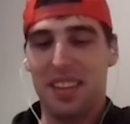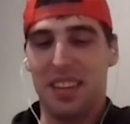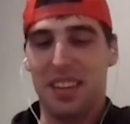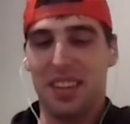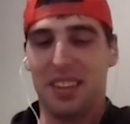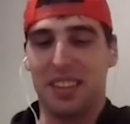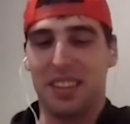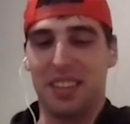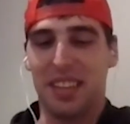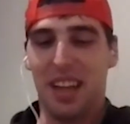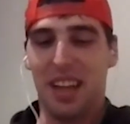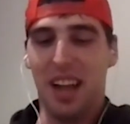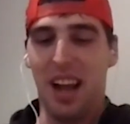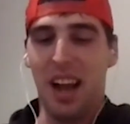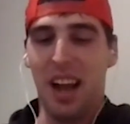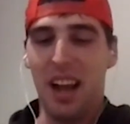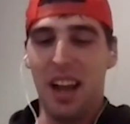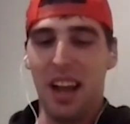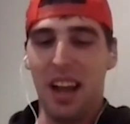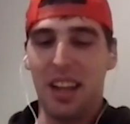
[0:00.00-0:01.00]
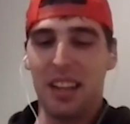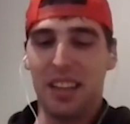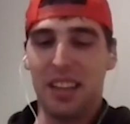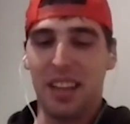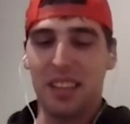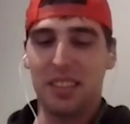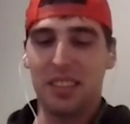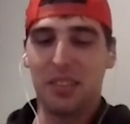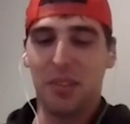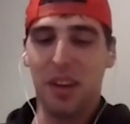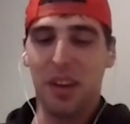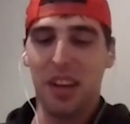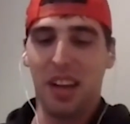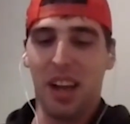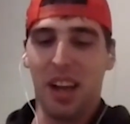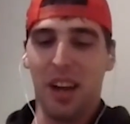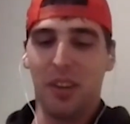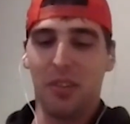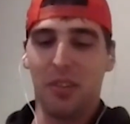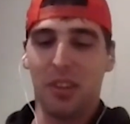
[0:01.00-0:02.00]
because I that's the way it
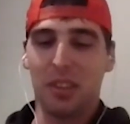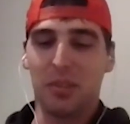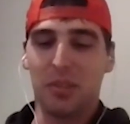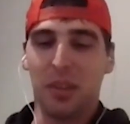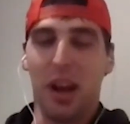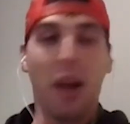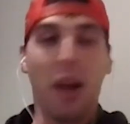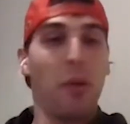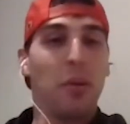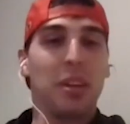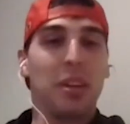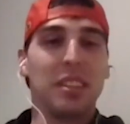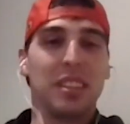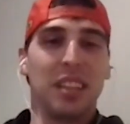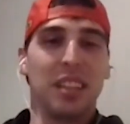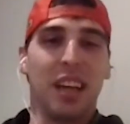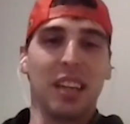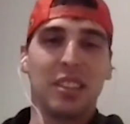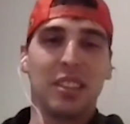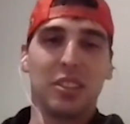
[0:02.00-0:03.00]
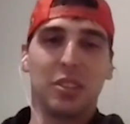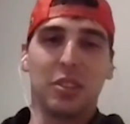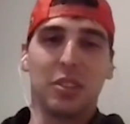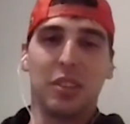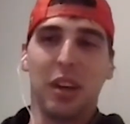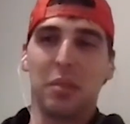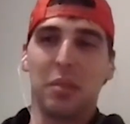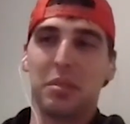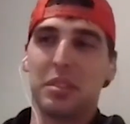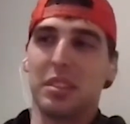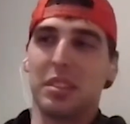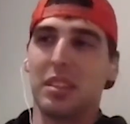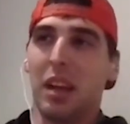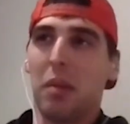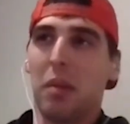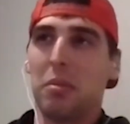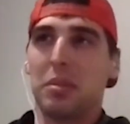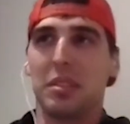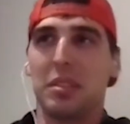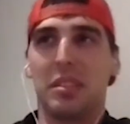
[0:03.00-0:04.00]
kind of was when I was in high school. I was
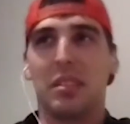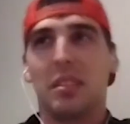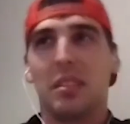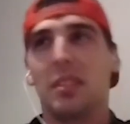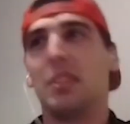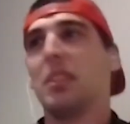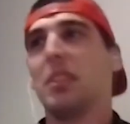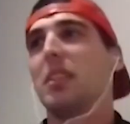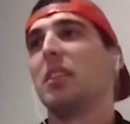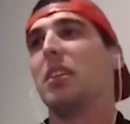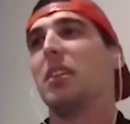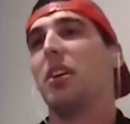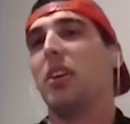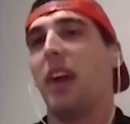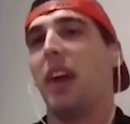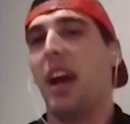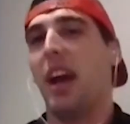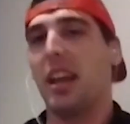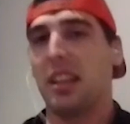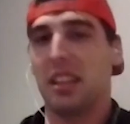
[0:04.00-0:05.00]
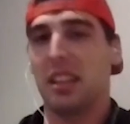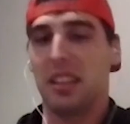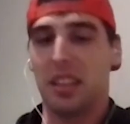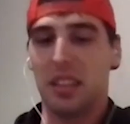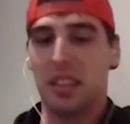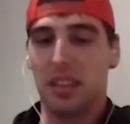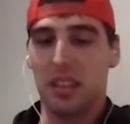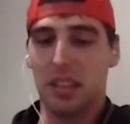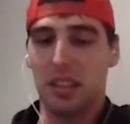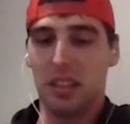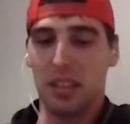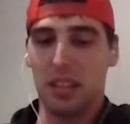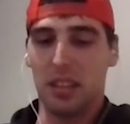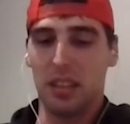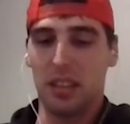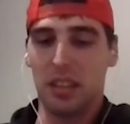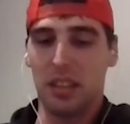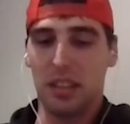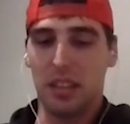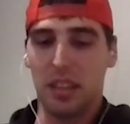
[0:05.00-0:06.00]
an athlete
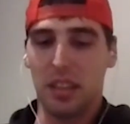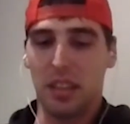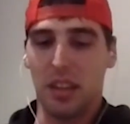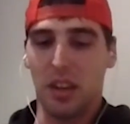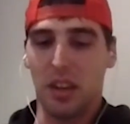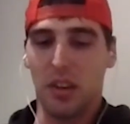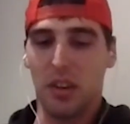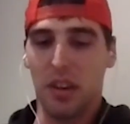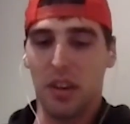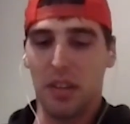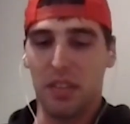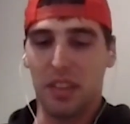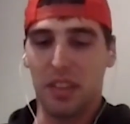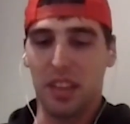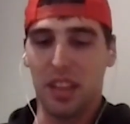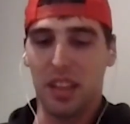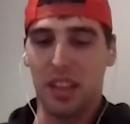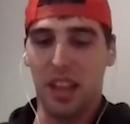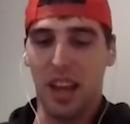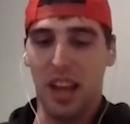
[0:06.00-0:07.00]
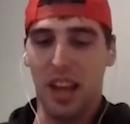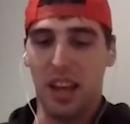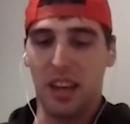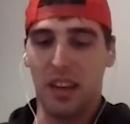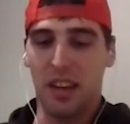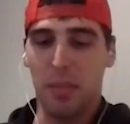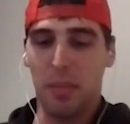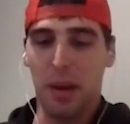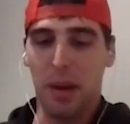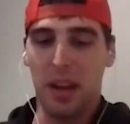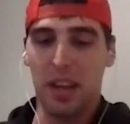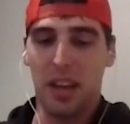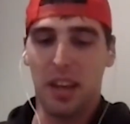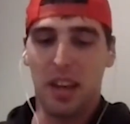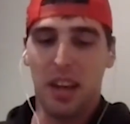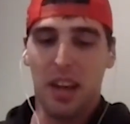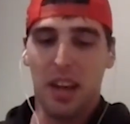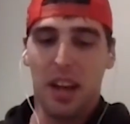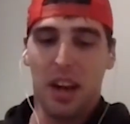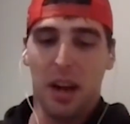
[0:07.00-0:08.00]
and and everything like that, and everybody
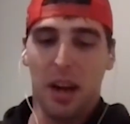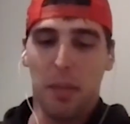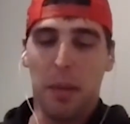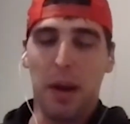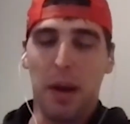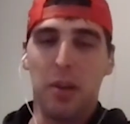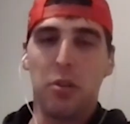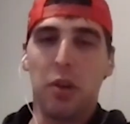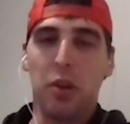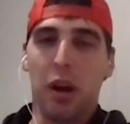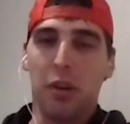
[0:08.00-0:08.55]
knew